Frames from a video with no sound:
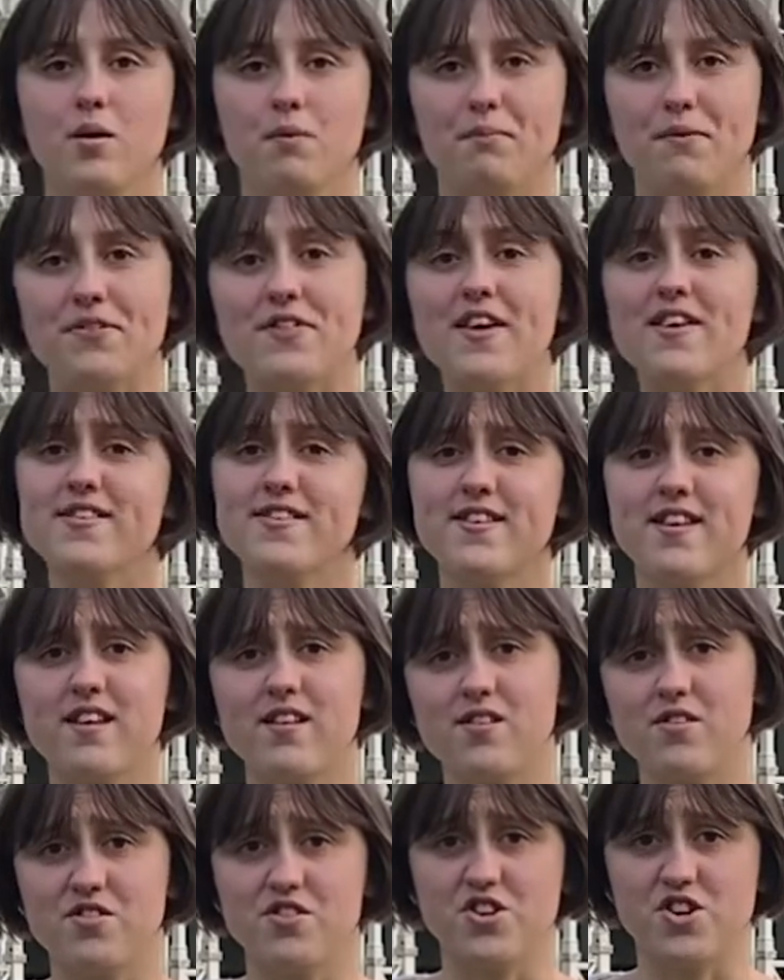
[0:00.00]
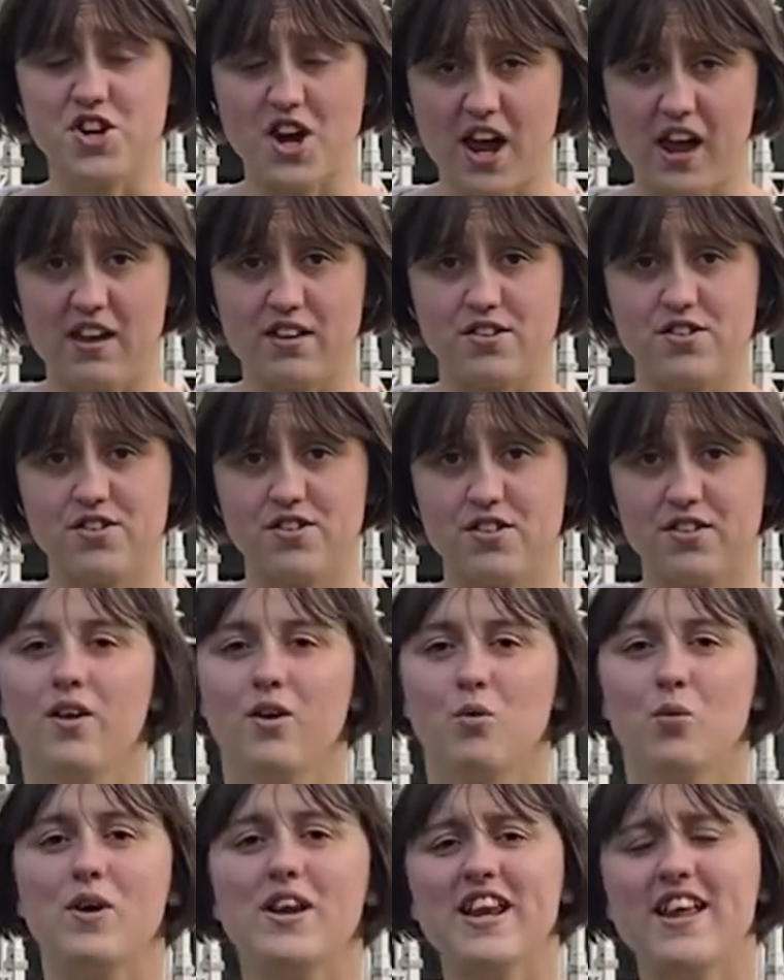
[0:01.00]
But this needs to change.
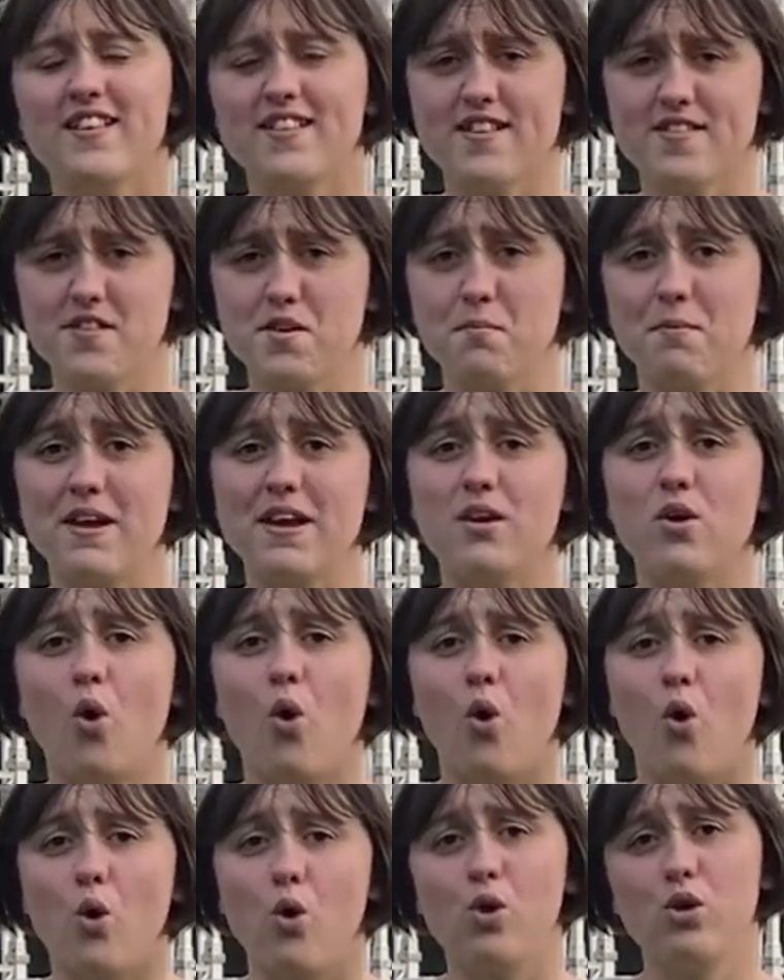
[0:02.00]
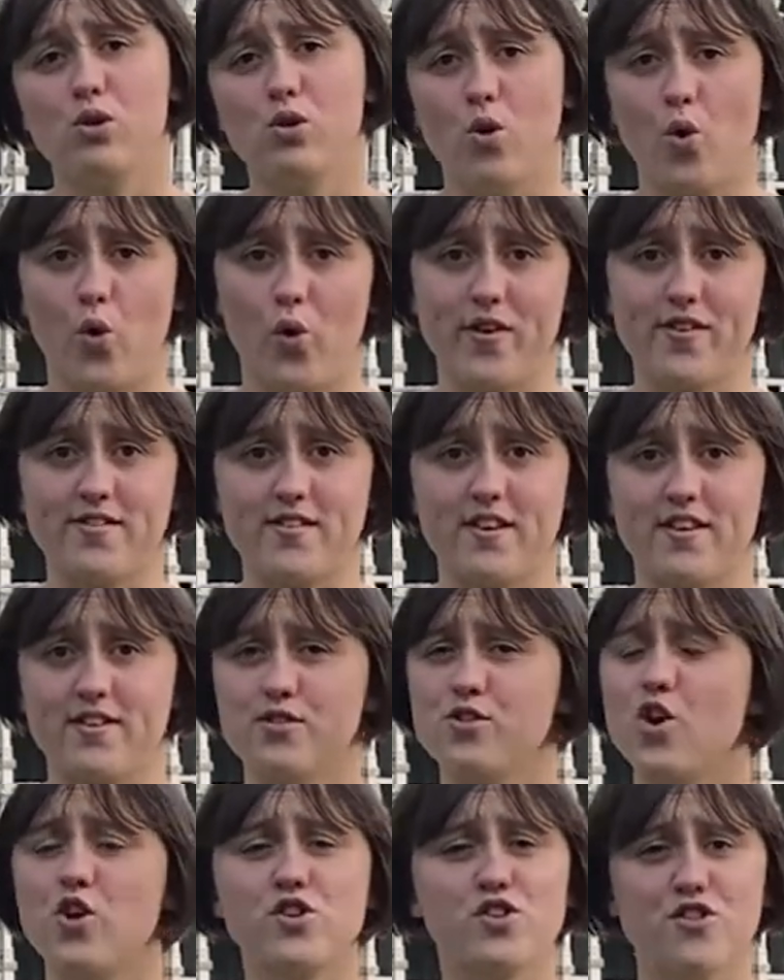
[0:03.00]
We need this to be in all
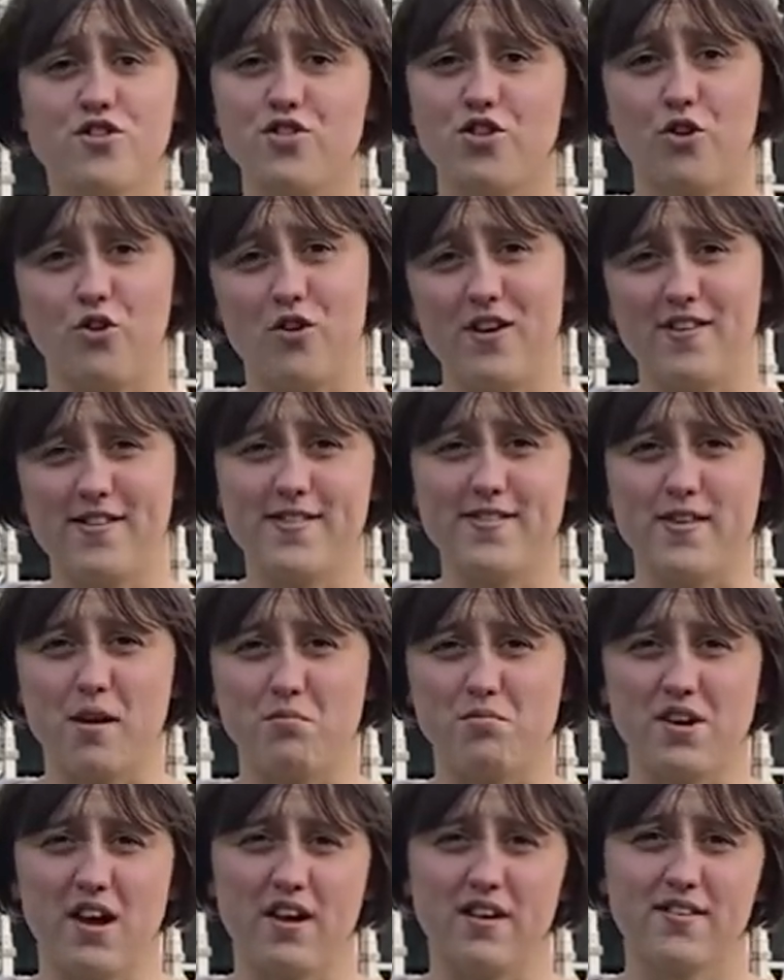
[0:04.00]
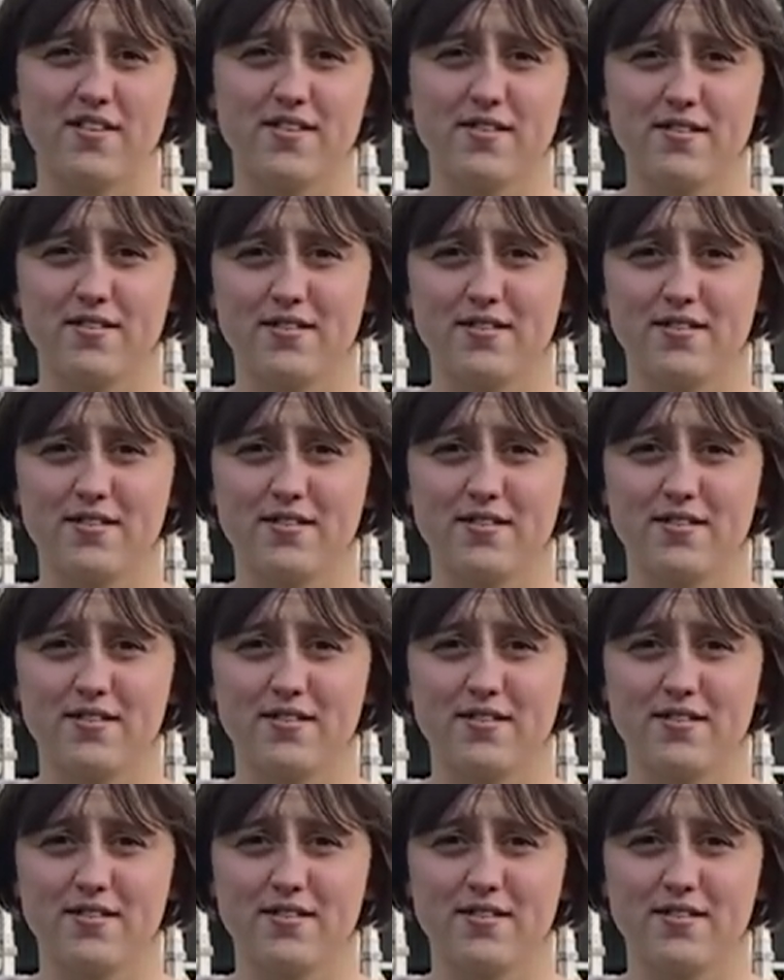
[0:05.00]
courses, not just the green subjects,